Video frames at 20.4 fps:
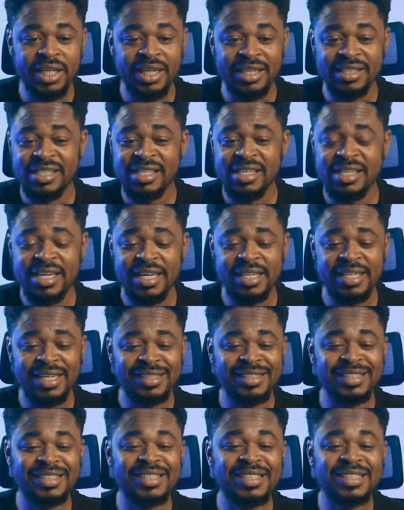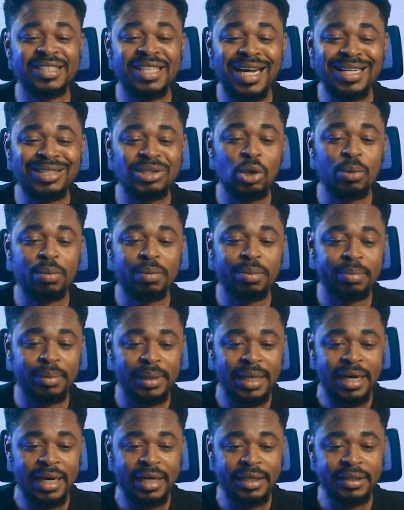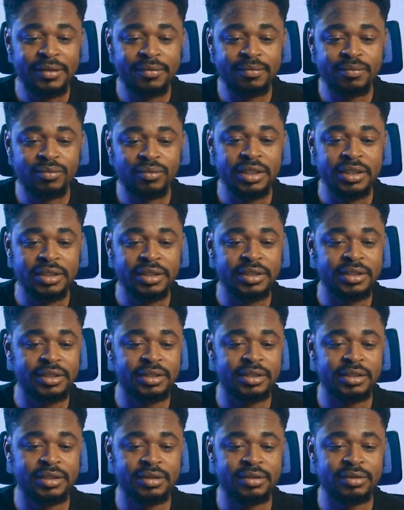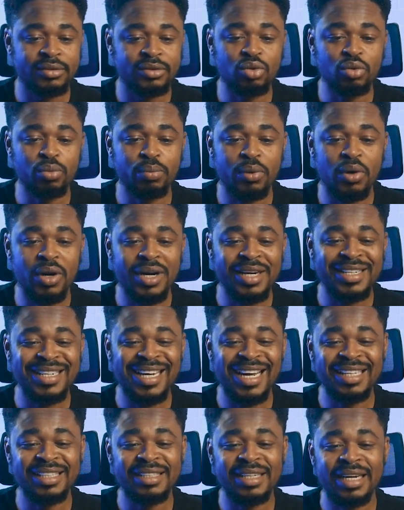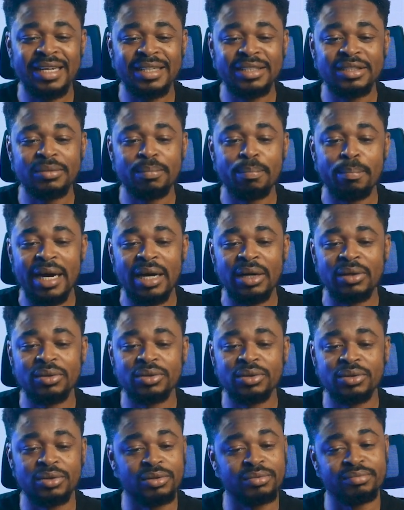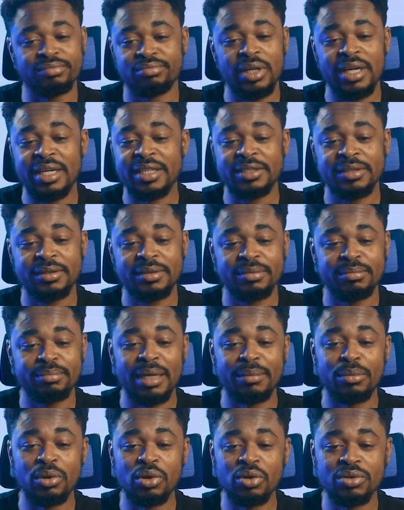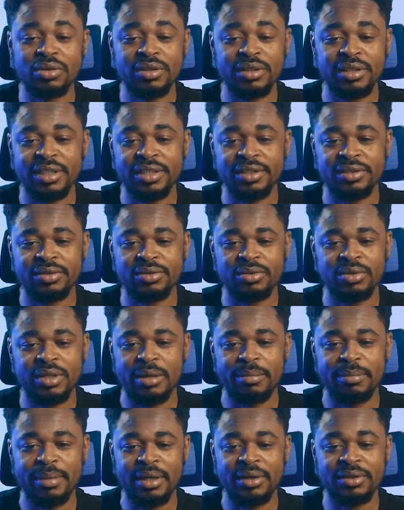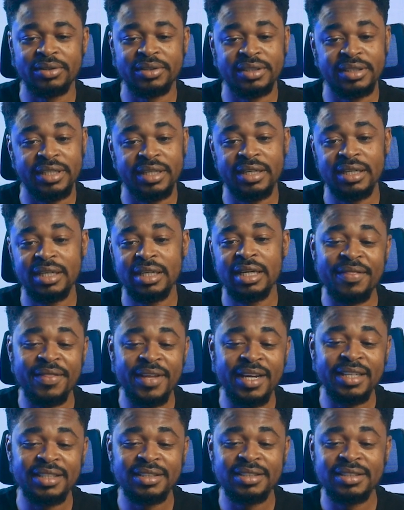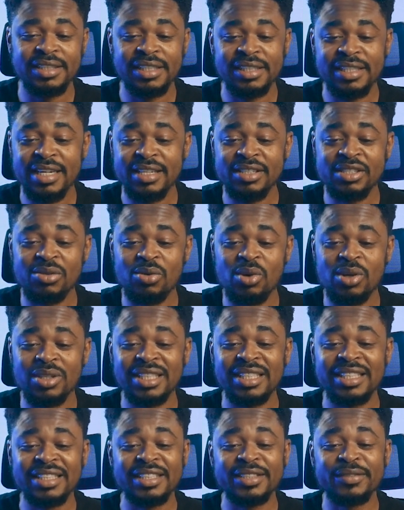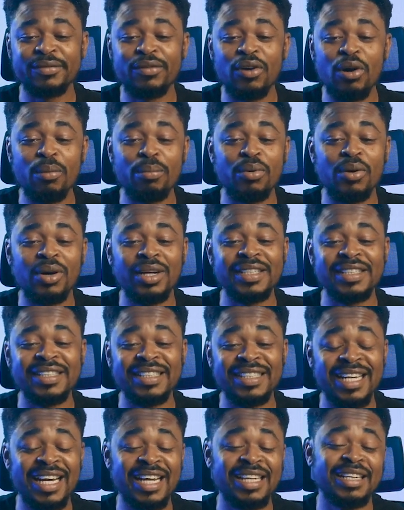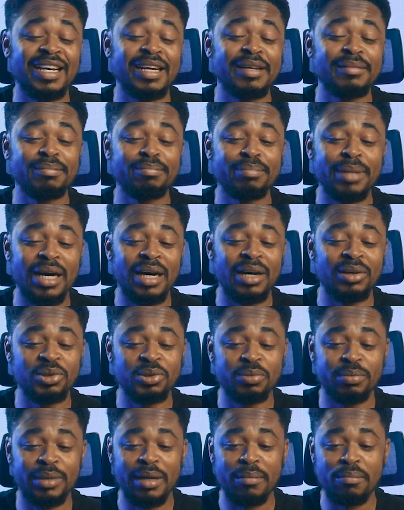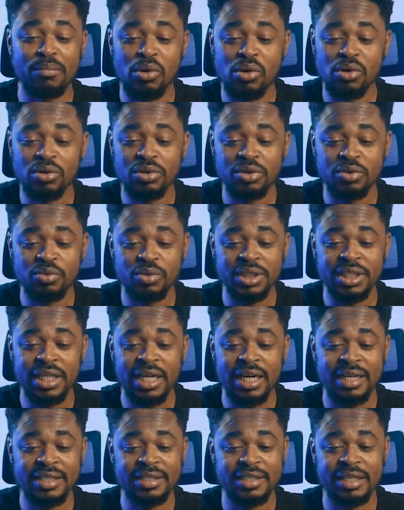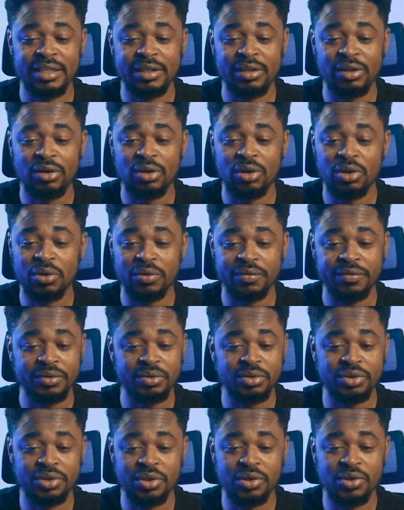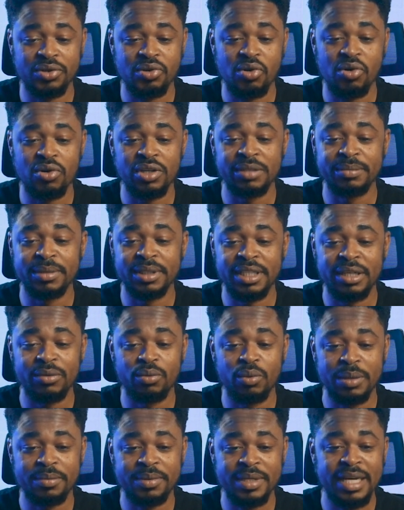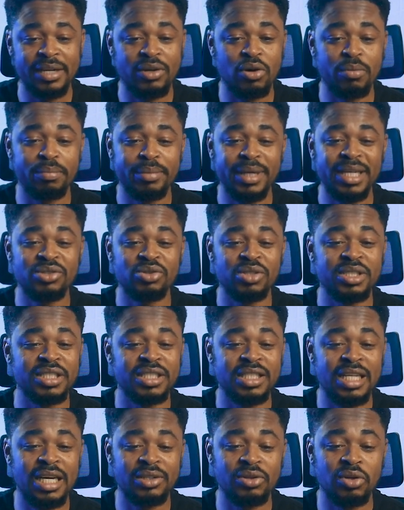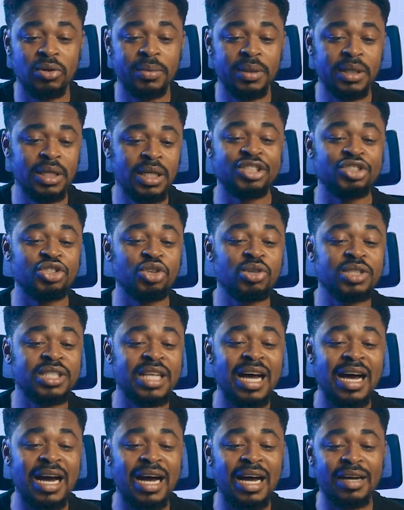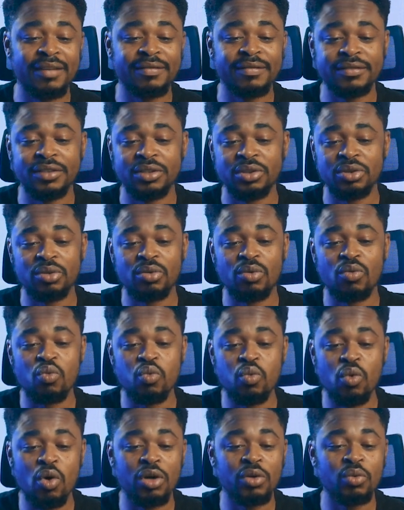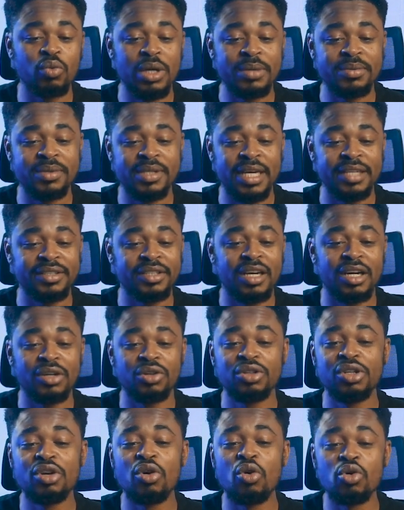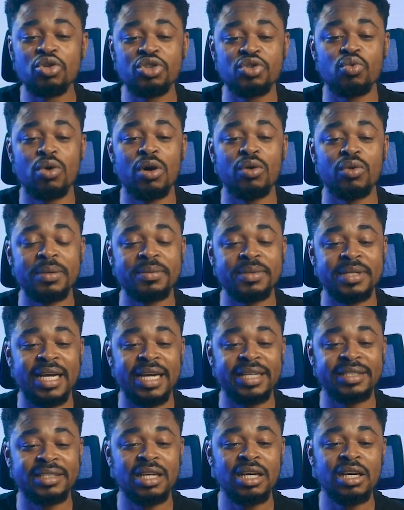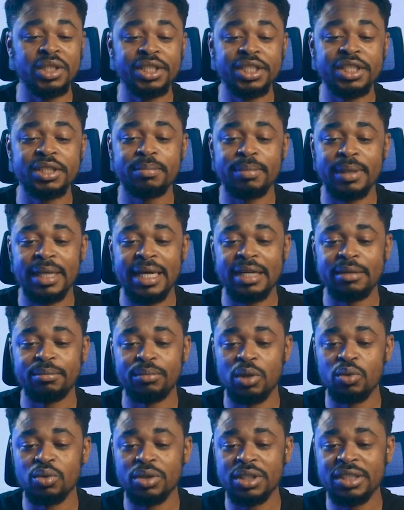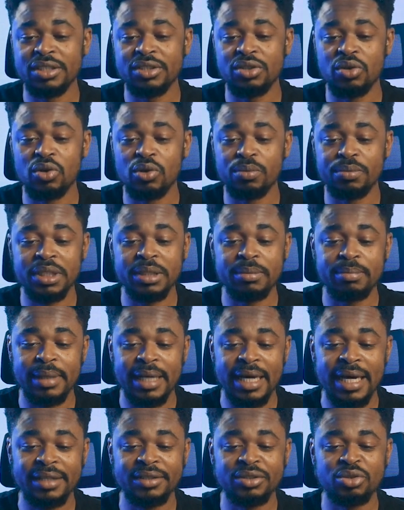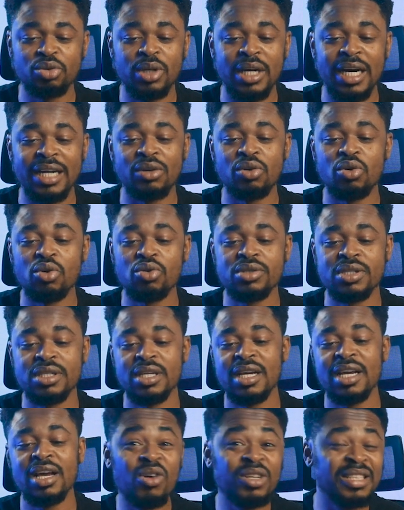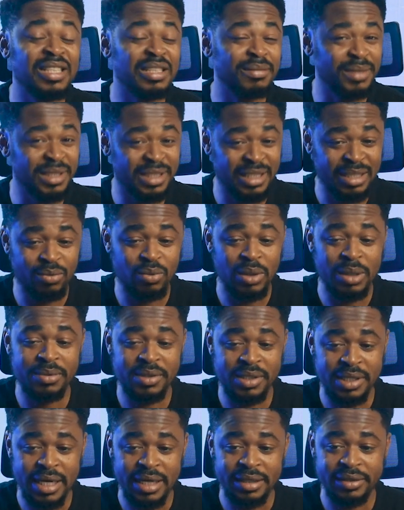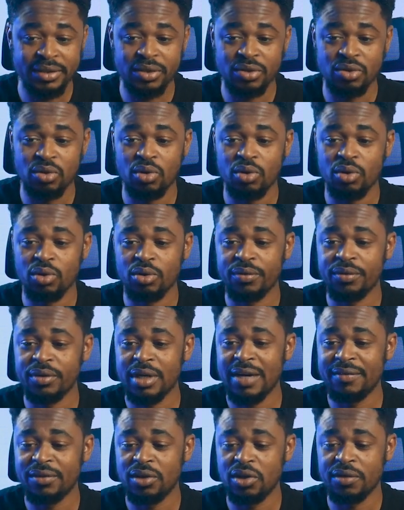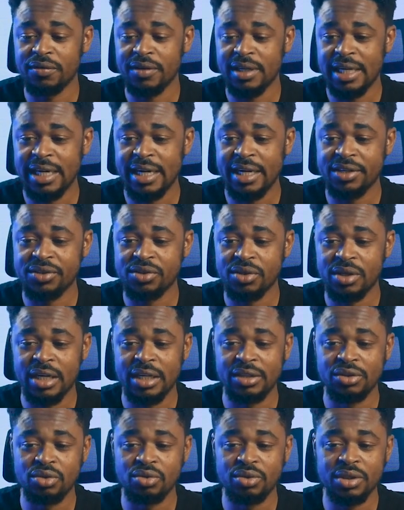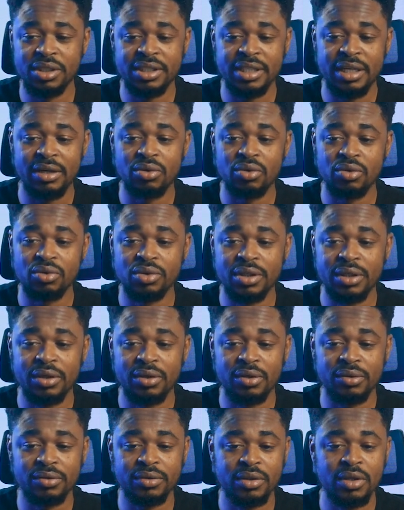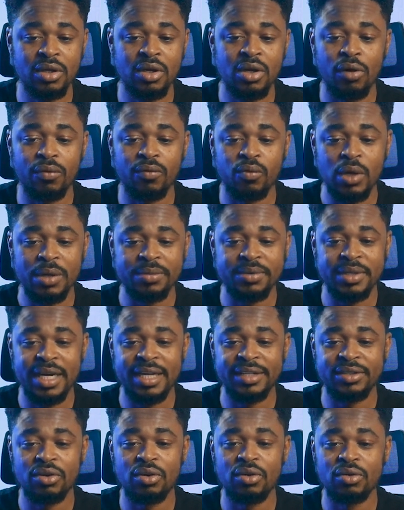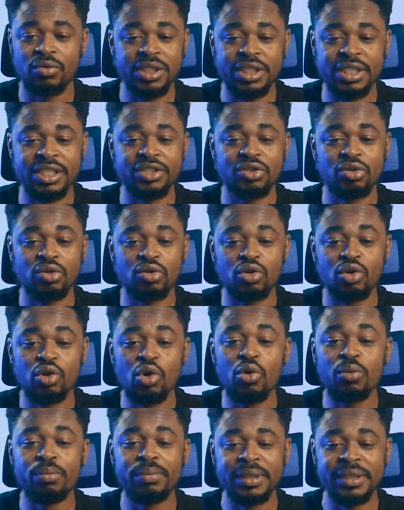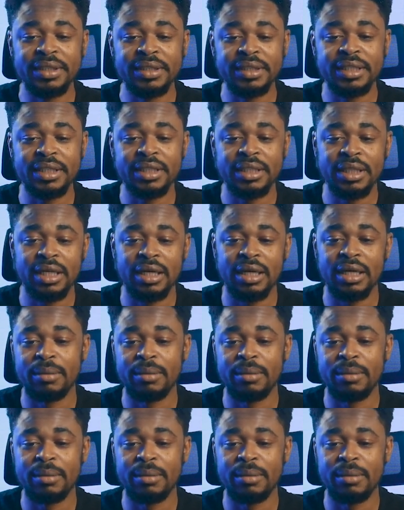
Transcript: Now, you can see here that the startup plan is £2.99 or dollars per month. Let's look at pounds there. And then the next one is £4.99 per month, which has a lot of features, unlimited website, compared to the startup that just have, one website. You can only host one website with this plan. But with this Grow Big plan, you can host unlimited websites. So if you have a lot of clients, you can do this and host a lot of websites with this Grow Big